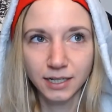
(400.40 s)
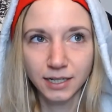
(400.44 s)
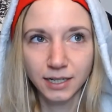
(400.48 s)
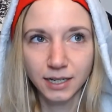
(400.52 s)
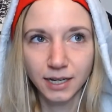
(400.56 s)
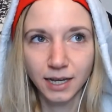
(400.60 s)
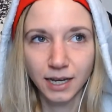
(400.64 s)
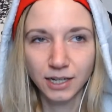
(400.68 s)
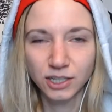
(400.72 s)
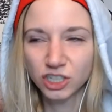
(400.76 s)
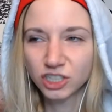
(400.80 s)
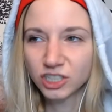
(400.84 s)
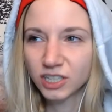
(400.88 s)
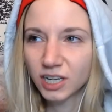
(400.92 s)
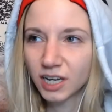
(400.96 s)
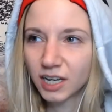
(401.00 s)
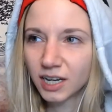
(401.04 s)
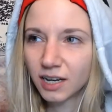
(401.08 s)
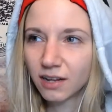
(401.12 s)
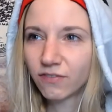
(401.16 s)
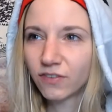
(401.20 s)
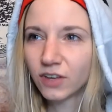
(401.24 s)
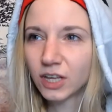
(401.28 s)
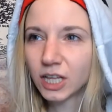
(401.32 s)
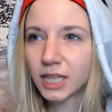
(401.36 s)
I just kind
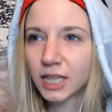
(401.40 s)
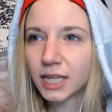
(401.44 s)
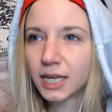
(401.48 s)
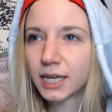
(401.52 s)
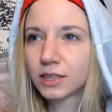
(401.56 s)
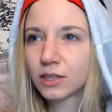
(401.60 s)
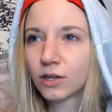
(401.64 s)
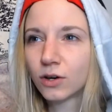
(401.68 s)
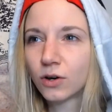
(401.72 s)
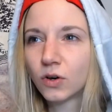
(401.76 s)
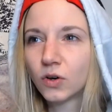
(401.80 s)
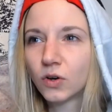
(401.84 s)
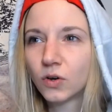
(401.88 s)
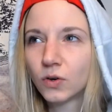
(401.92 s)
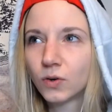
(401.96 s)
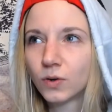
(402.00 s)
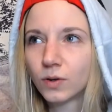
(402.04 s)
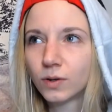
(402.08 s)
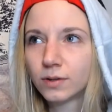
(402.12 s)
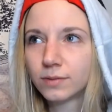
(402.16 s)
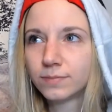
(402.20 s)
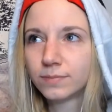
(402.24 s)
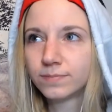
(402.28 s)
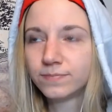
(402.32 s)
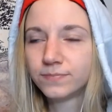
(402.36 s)
of feel like the
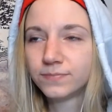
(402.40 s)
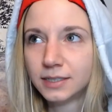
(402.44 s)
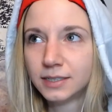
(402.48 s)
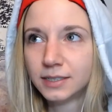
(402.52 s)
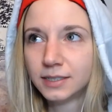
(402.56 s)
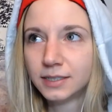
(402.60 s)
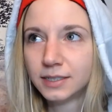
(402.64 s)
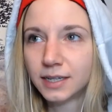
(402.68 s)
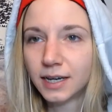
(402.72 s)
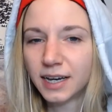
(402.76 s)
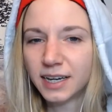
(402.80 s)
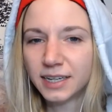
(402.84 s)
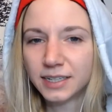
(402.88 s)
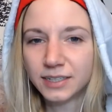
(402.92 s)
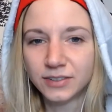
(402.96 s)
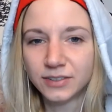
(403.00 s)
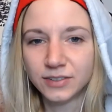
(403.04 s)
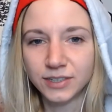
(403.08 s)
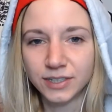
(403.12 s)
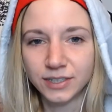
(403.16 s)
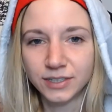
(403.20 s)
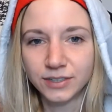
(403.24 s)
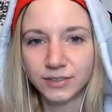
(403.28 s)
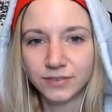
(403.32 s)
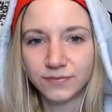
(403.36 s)
whole, I don't
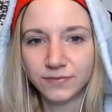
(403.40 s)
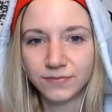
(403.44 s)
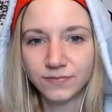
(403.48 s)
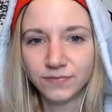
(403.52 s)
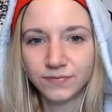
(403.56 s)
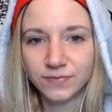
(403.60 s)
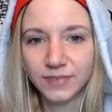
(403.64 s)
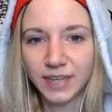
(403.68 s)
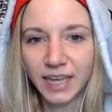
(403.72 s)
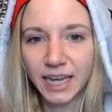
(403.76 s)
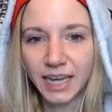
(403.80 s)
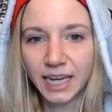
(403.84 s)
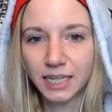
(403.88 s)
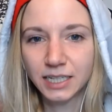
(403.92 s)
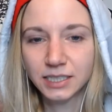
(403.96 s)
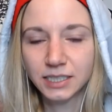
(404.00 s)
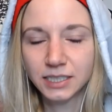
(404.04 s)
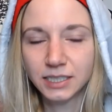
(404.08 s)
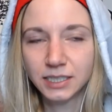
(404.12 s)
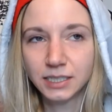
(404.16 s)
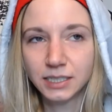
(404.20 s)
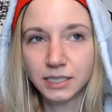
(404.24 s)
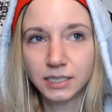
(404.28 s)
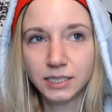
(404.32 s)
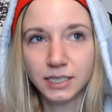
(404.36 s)
know,
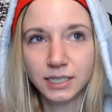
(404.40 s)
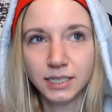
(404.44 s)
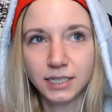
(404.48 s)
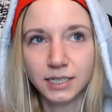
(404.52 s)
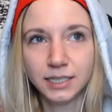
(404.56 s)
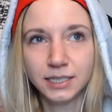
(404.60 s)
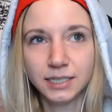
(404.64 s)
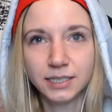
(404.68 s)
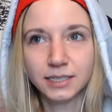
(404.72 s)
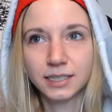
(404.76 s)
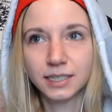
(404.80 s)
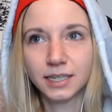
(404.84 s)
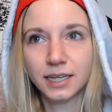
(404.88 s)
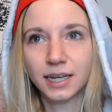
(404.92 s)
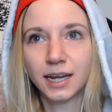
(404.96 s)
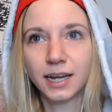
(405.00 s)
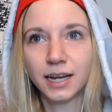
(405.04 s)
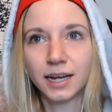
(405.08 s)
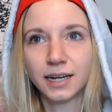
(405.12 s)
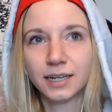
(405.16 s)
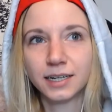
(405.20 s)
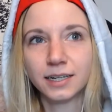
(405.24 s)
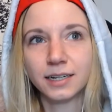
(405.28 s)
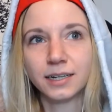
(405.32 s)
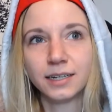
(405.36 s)
angsty teen
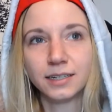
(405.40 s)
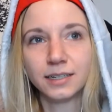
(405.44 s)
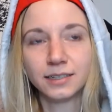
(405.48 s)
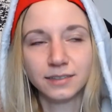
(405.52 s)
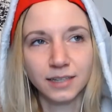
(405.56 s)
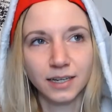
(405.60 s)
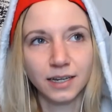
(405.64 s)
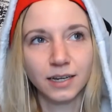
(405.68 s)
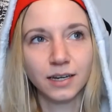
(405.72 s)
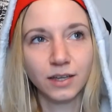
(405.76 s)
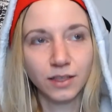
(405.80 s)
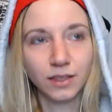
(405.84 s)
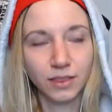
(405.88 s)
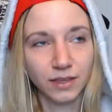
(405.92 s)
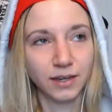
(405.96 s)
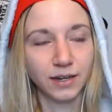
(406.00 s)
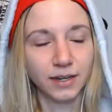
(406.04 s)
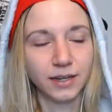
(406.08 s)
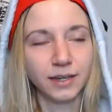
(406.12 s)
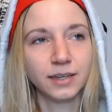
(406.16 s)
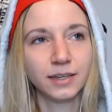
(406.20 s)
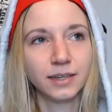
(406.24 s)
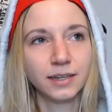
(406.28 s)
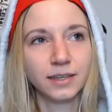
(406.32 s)
thing is like a thing.